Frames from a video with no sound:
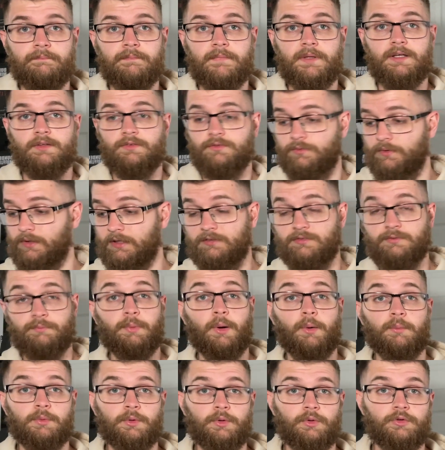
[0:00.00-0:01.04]
It's
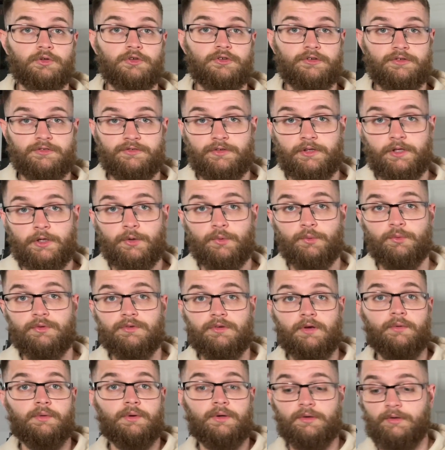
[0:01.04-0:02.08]
pop culture. It's new,
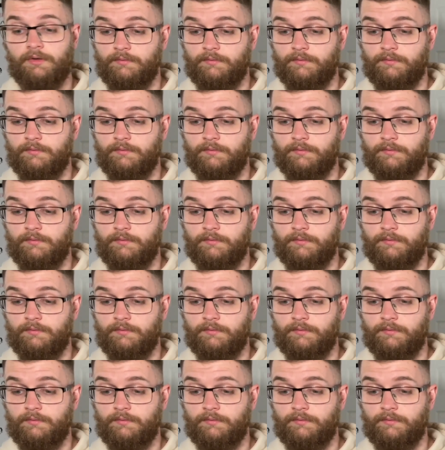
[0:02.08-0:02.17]
so